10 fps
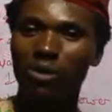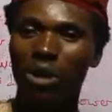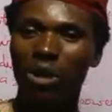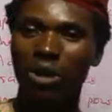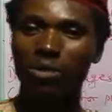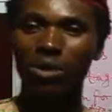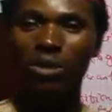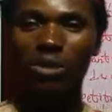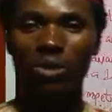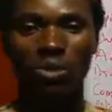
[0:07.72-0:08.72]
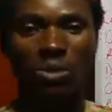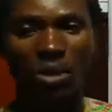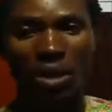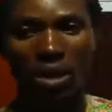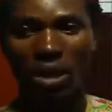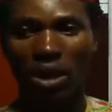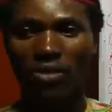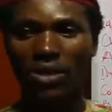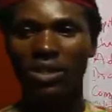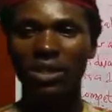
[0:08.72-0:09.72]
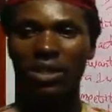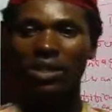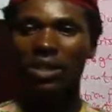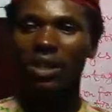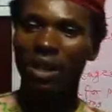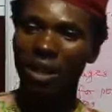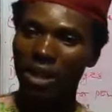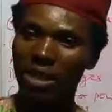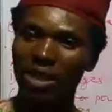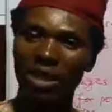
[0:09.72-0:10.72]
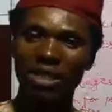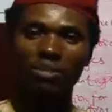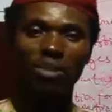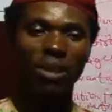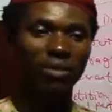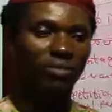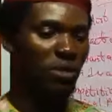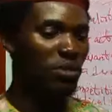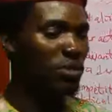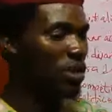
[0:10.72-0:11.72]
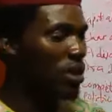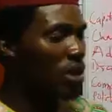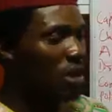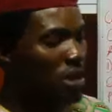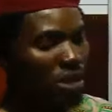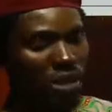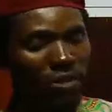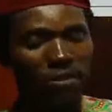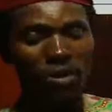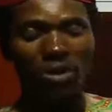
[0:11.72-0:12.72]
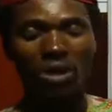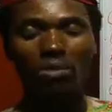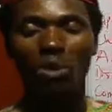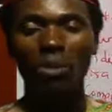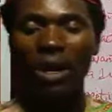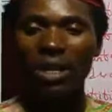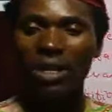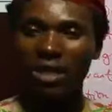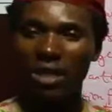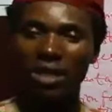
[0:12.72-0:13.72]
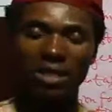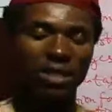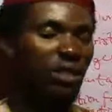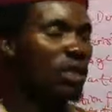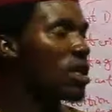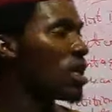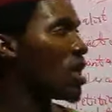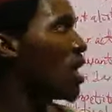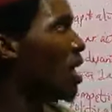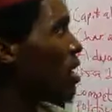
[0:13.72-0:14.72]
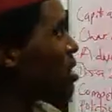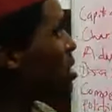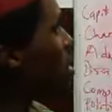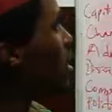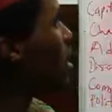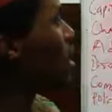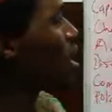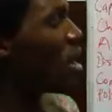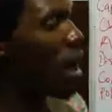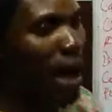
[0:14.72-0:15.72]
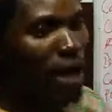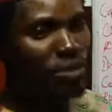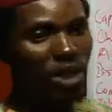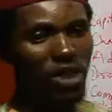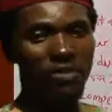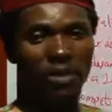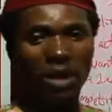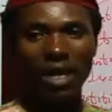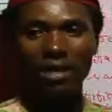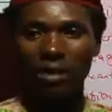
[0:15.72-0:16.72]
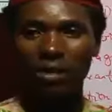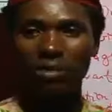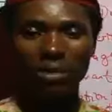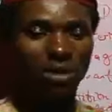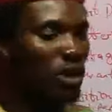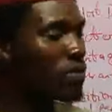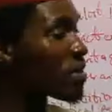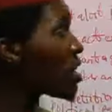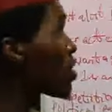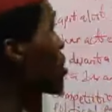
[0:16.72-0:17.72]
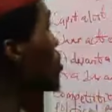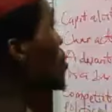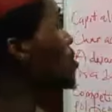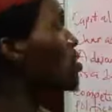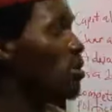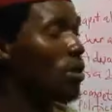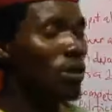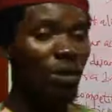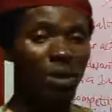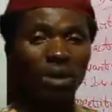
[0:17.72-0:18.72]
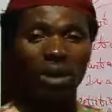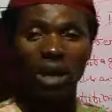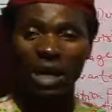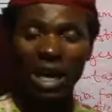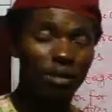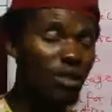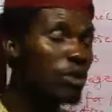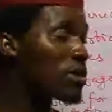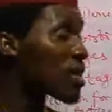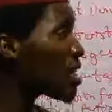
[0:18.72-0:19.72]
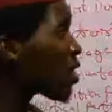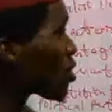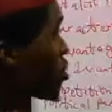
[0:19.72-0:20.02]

welcome to you on this e-learning platform. This is Fusion Mobile e-learning, and I am Sherif Alaito, your civic education tutor, and I am going to be taking us